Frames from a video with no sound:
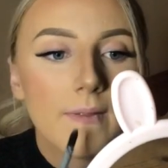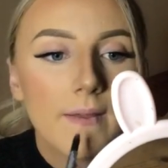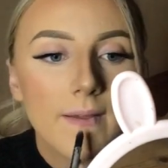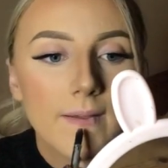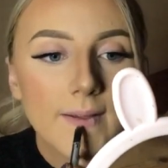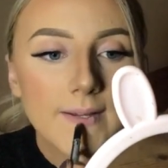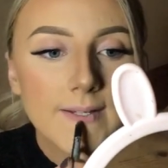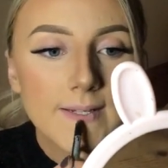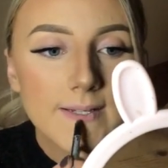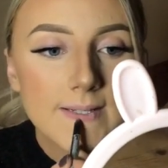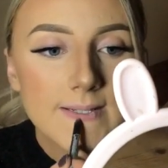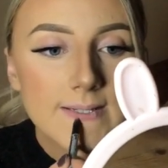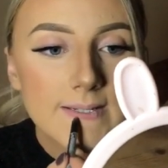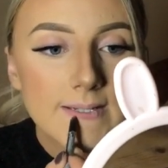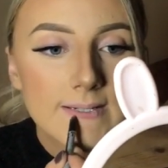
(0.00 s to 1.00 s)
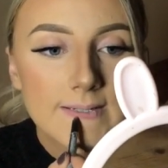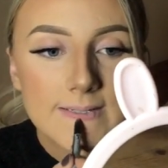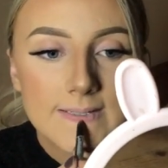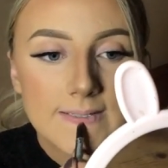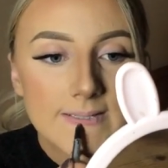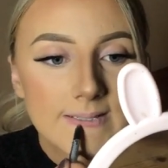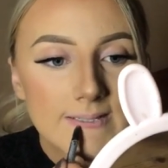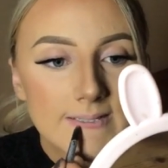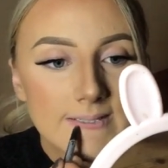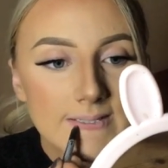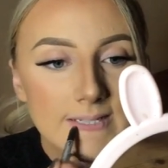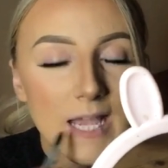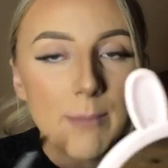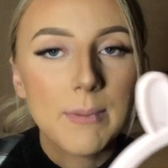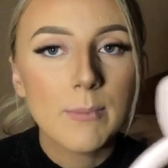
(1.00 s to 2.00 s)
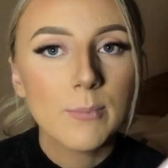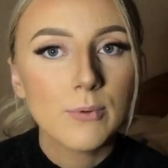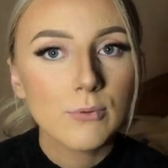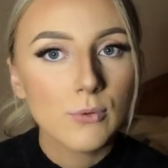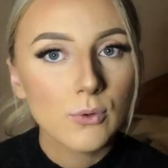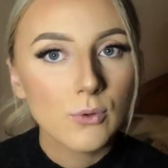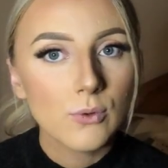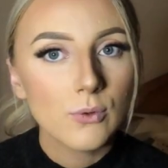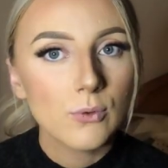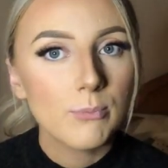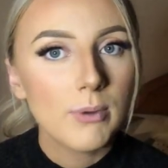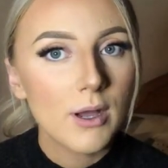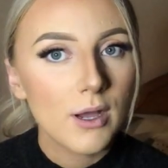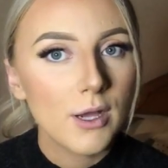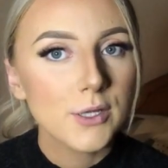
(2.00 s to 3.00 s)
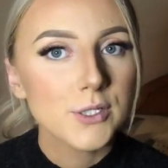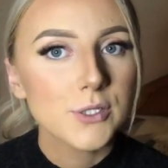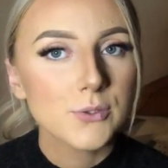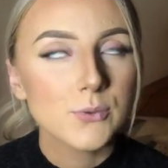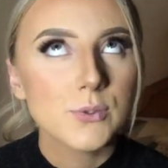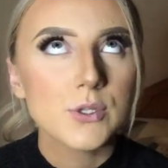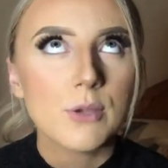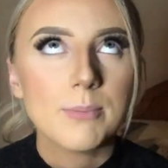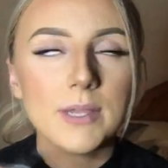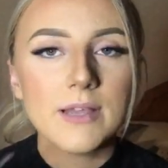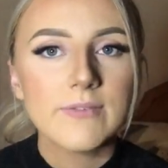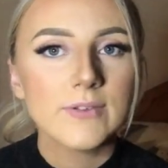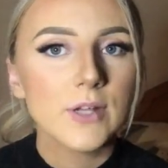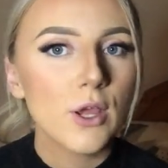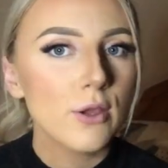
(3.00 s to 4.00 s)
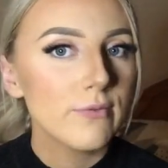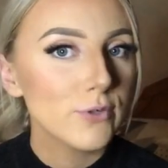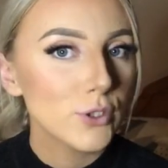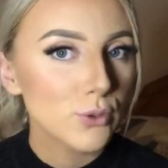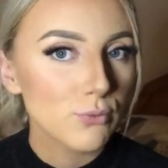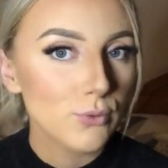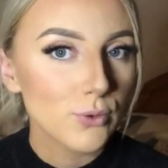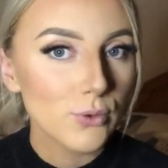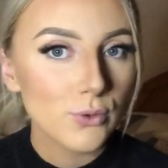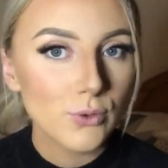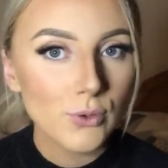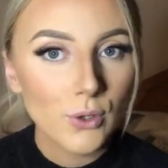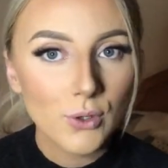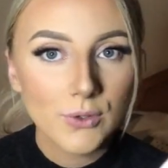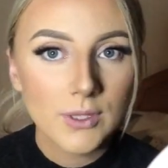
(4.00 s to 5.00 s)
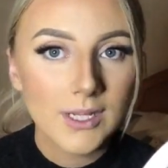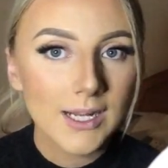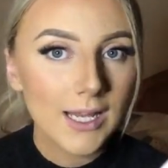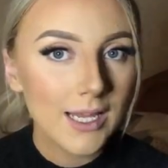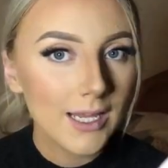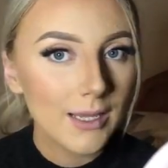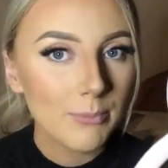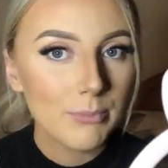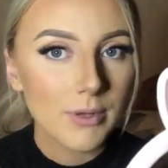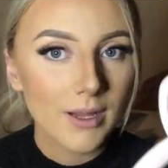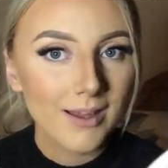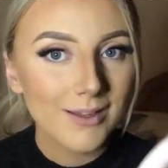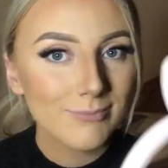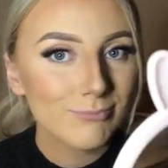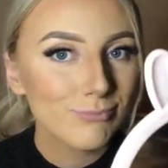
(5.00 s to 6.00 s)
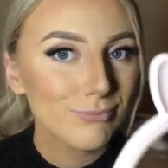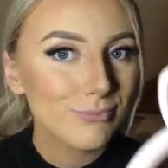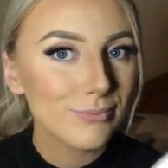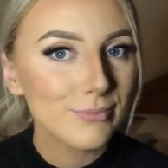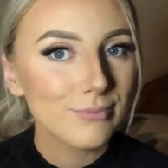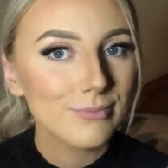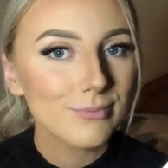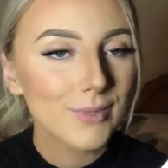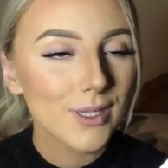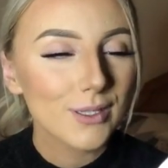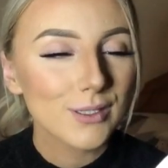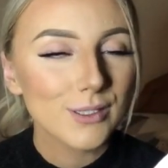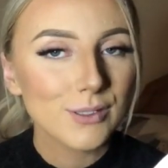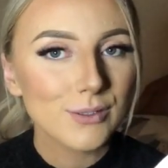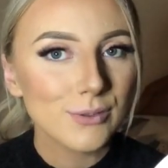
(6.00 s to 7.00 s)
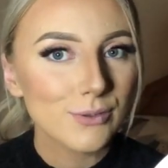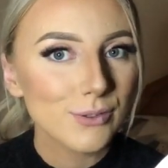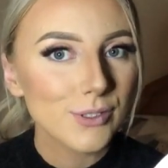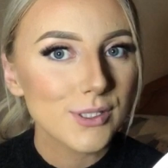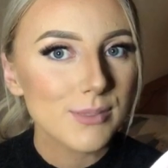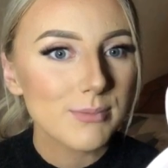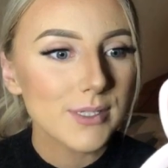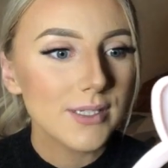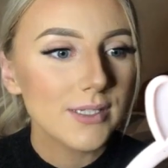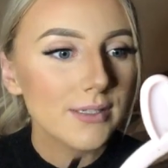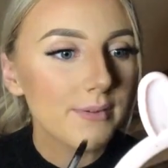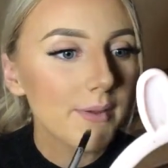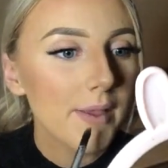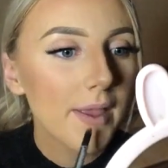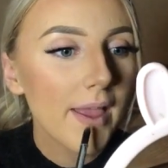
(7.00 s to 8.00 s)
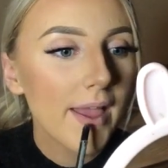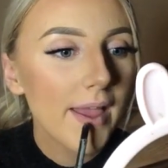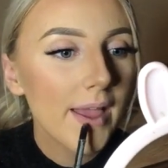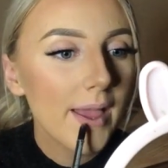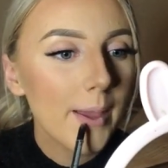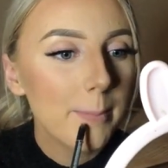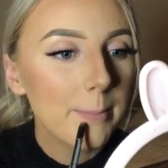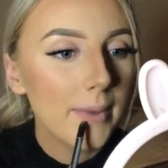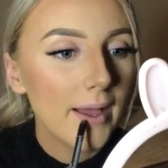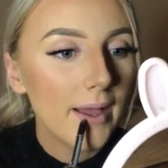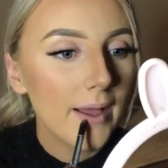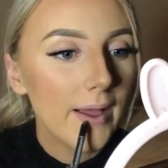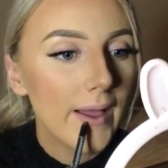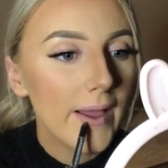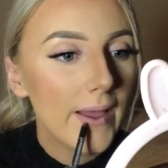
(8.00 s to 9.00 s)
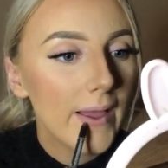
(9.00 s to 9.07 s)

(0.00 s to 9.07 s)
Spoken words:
I'm just going to, I mean, we're all partial to a bit of an overdraw on the lip, like, not just me, but